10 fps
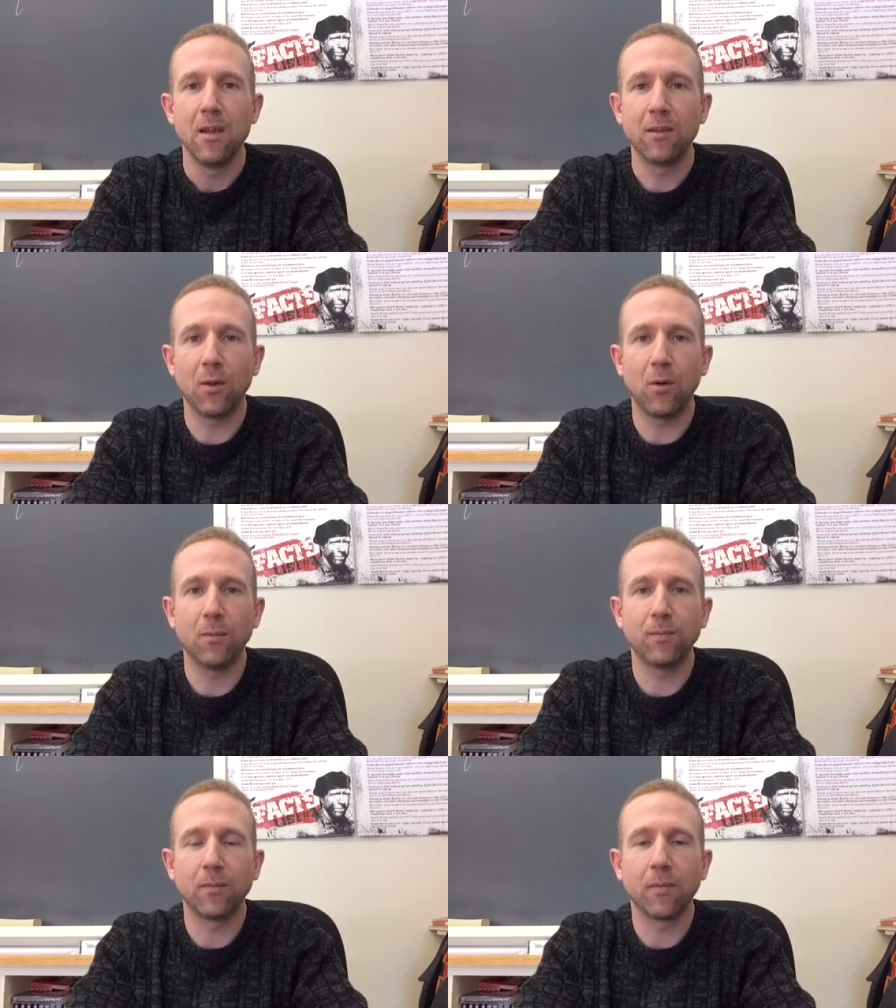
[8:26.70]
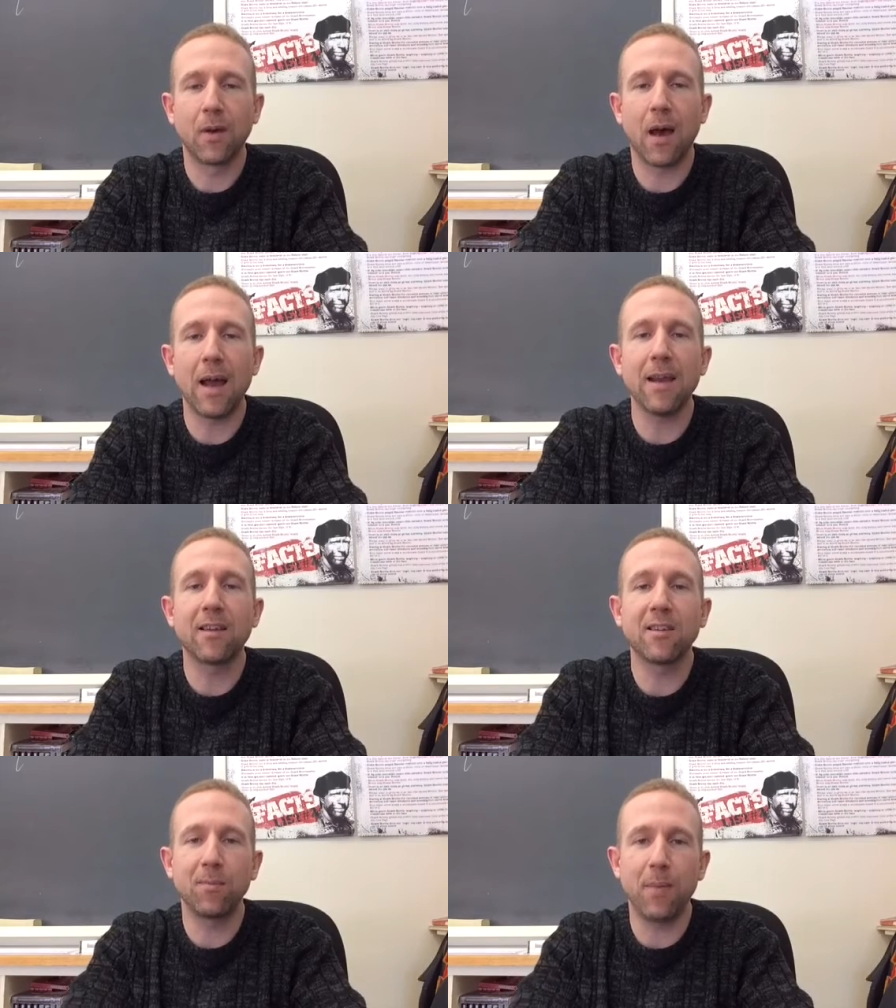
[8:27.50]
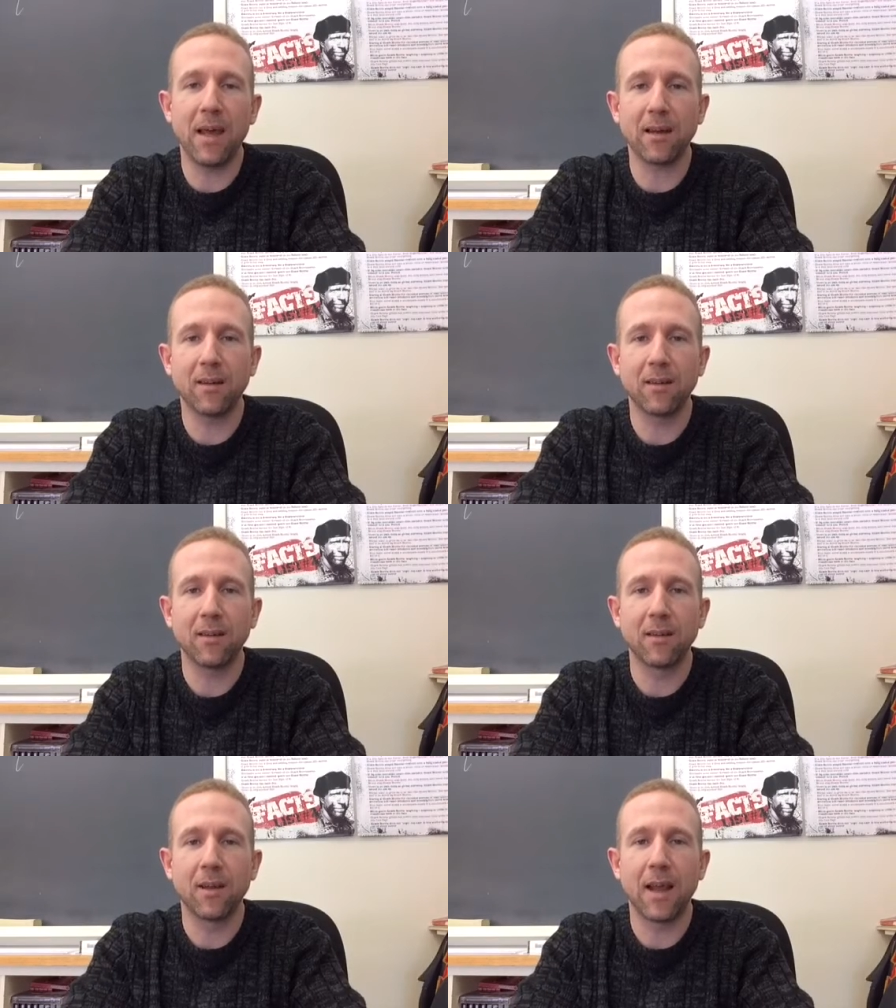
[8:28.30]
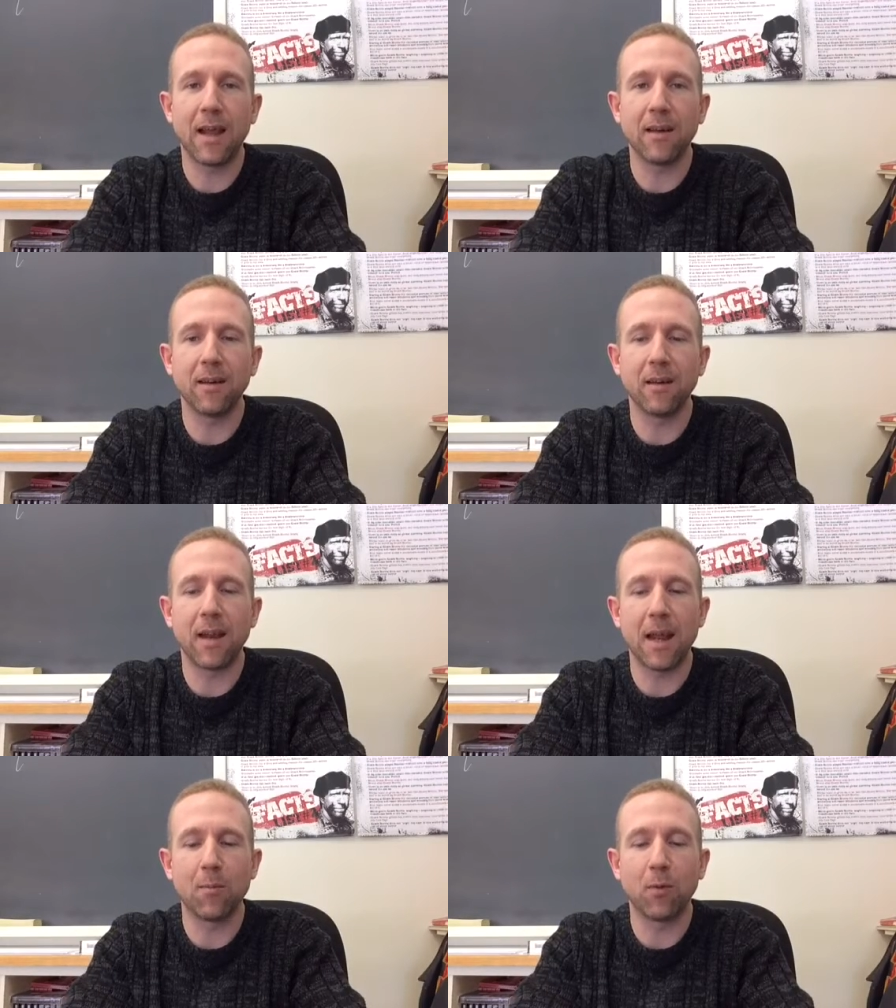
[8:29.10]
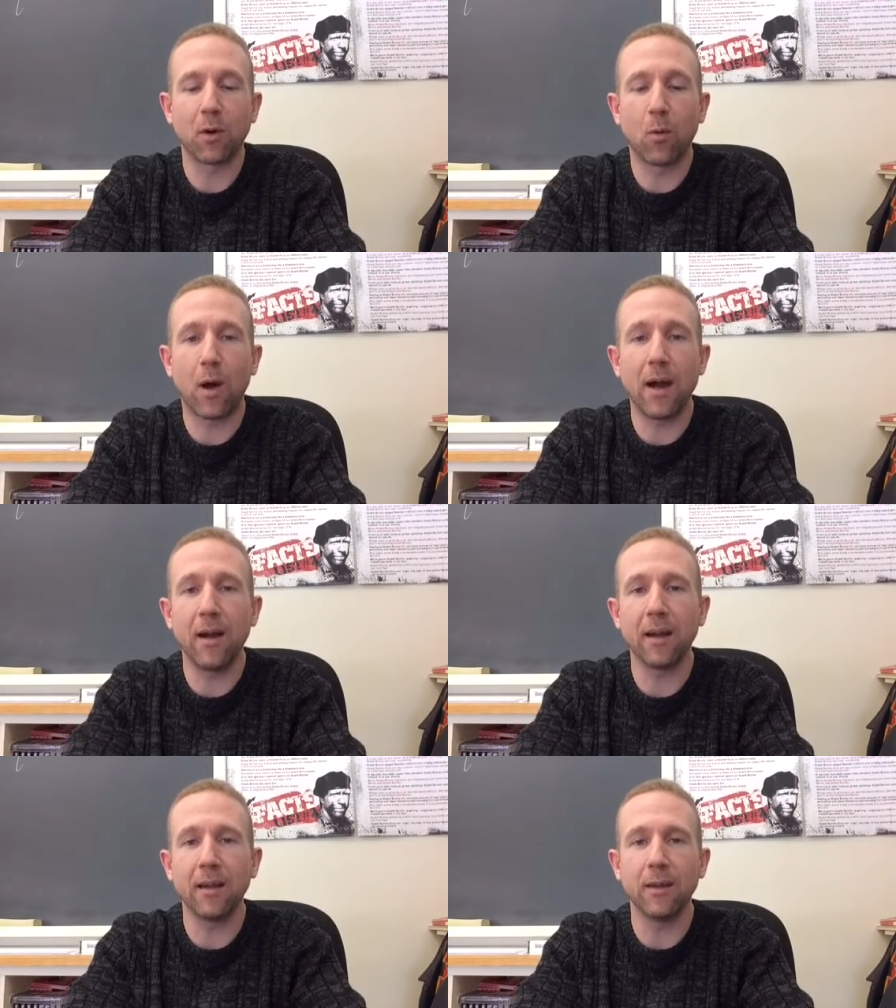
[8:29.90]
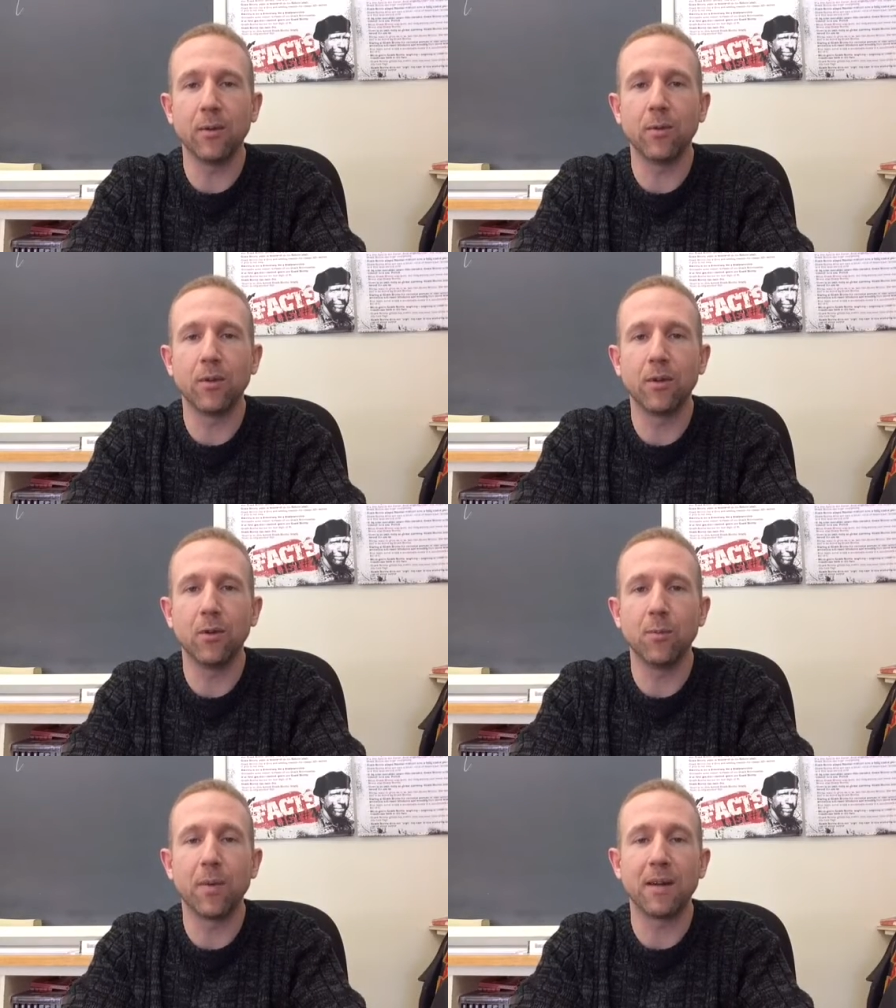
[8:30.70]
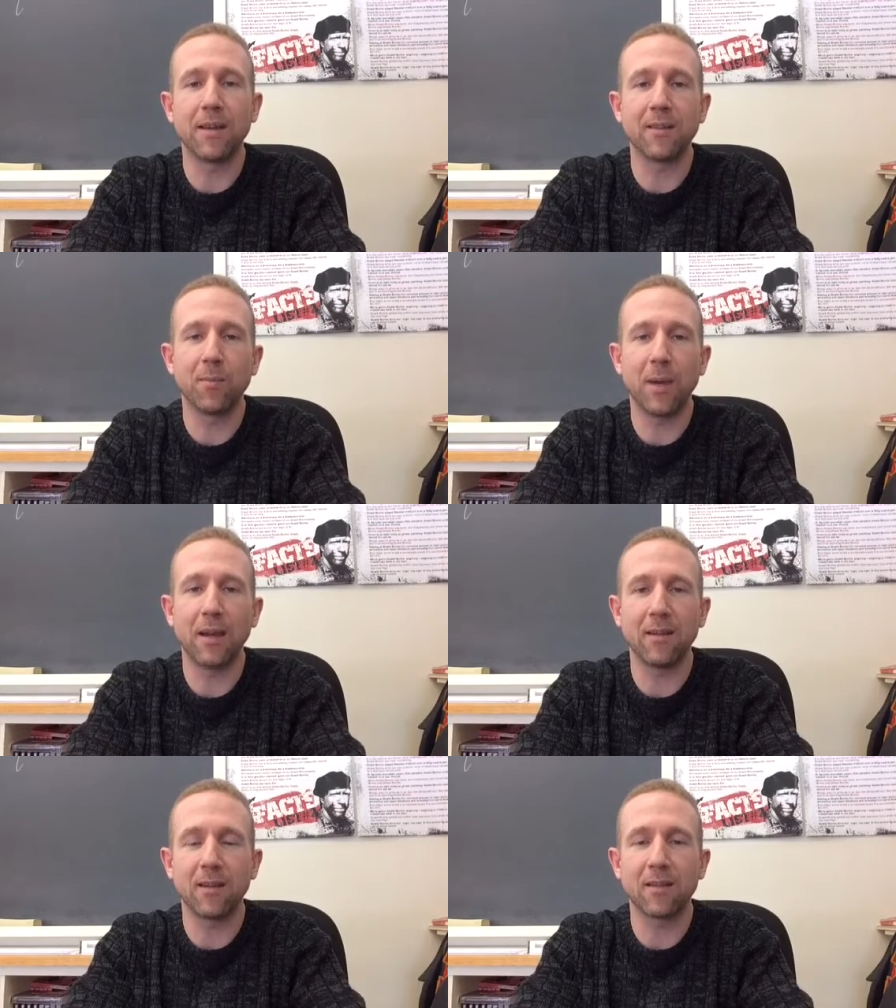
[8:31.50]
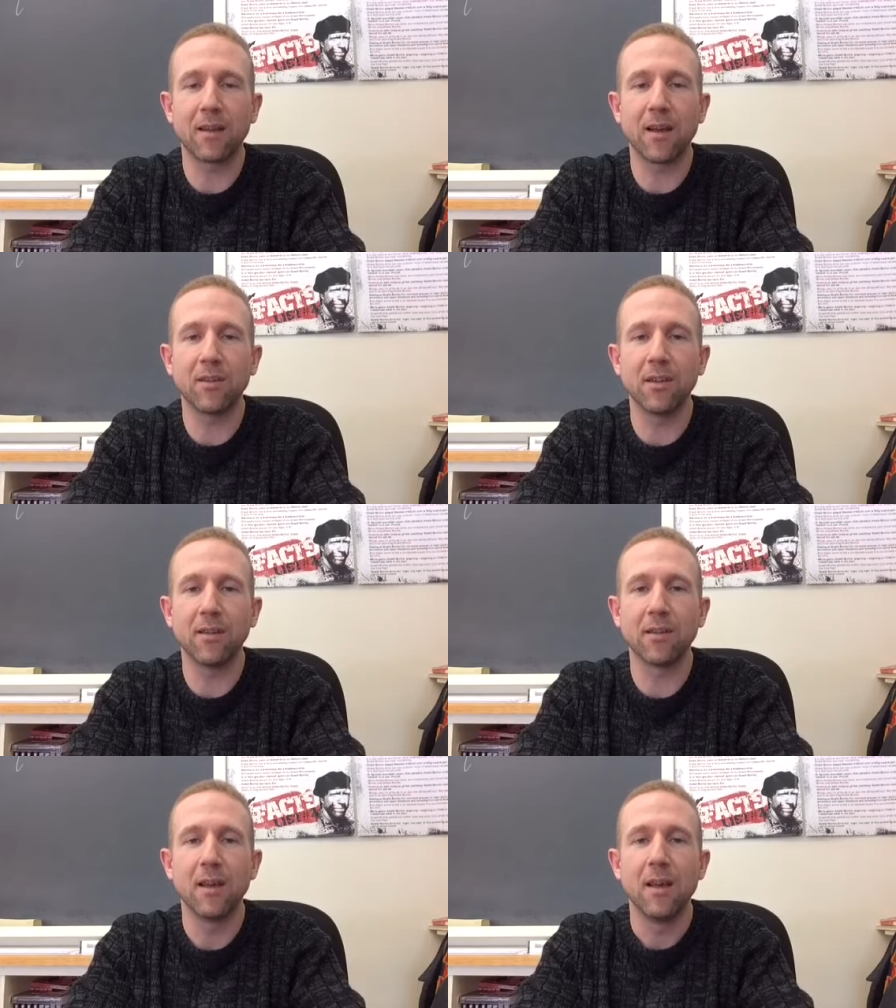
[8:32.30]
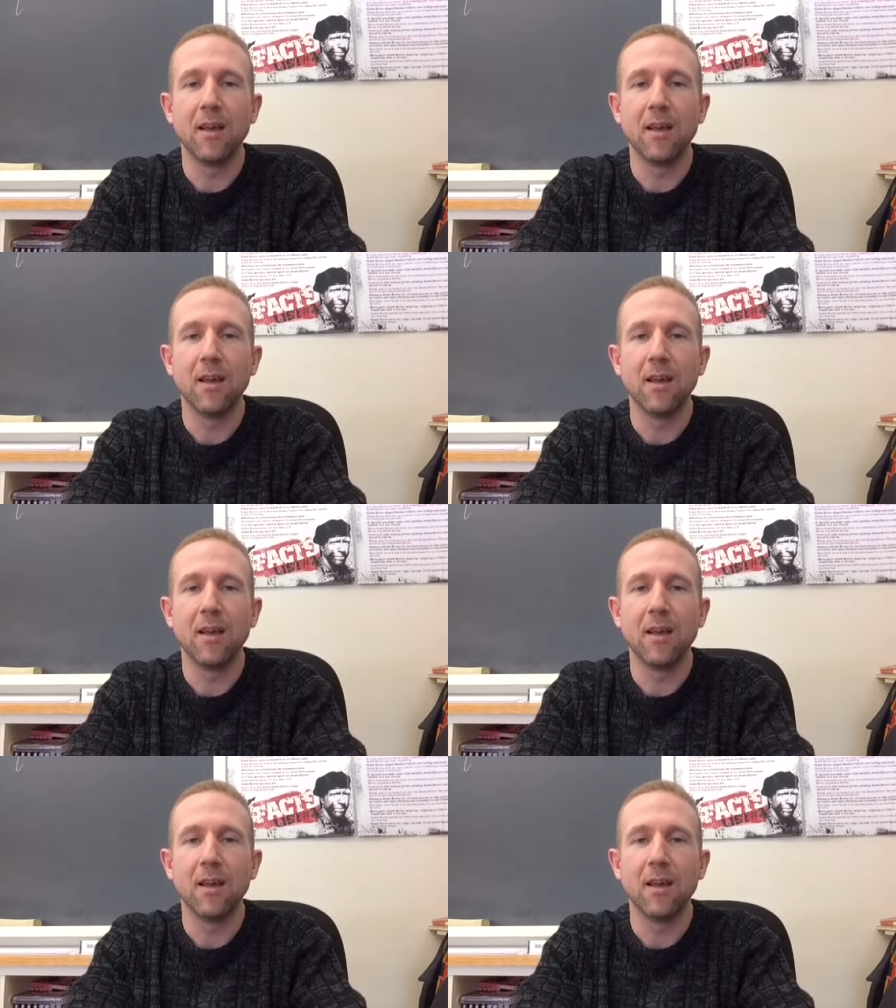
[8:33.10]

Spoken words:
So I expect and am requiring you to participate in the discussions,